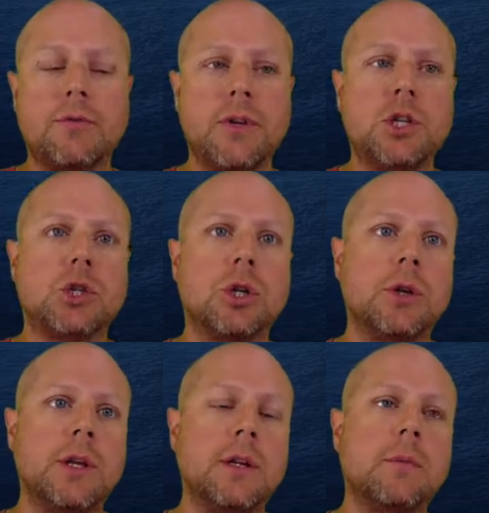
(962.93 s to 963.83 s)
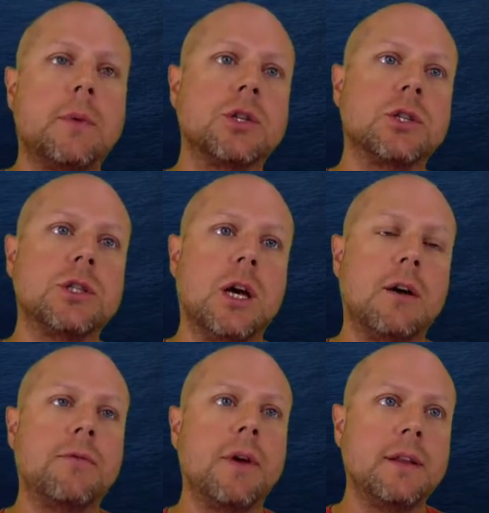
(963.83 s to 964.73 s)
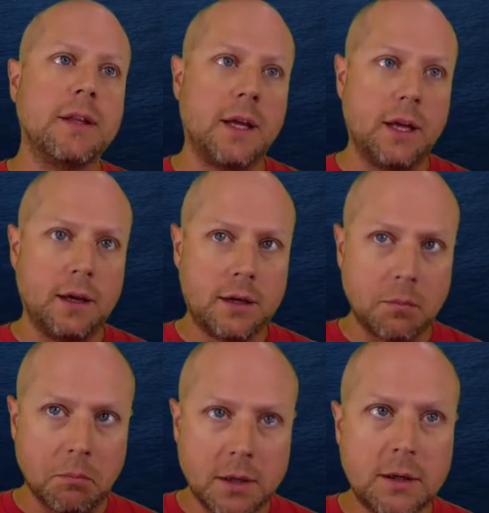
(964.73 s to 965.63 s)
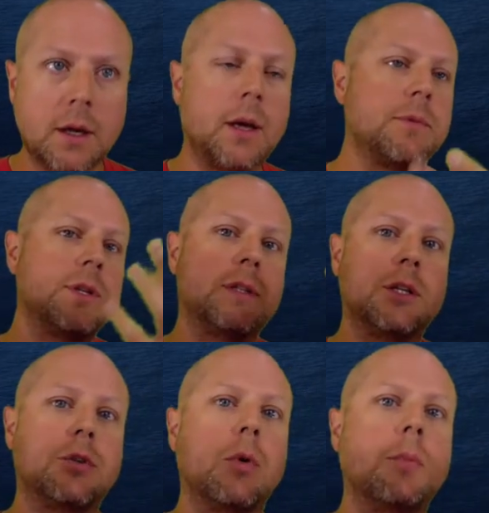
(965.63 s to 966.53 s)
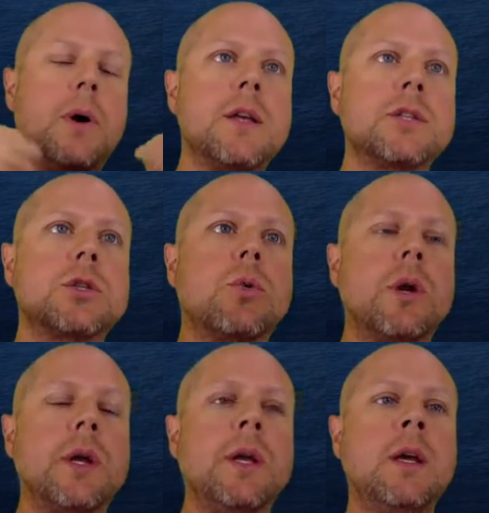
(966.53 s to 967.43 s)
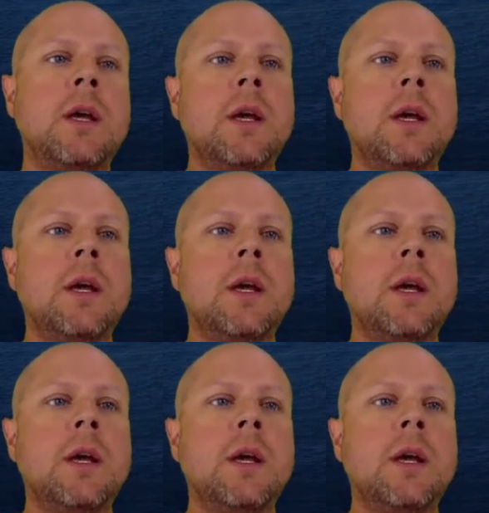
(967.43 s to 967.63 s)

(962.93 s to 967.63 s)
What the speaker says: a feature, they did a bunch of stuff, and then they committed it up to the central repository.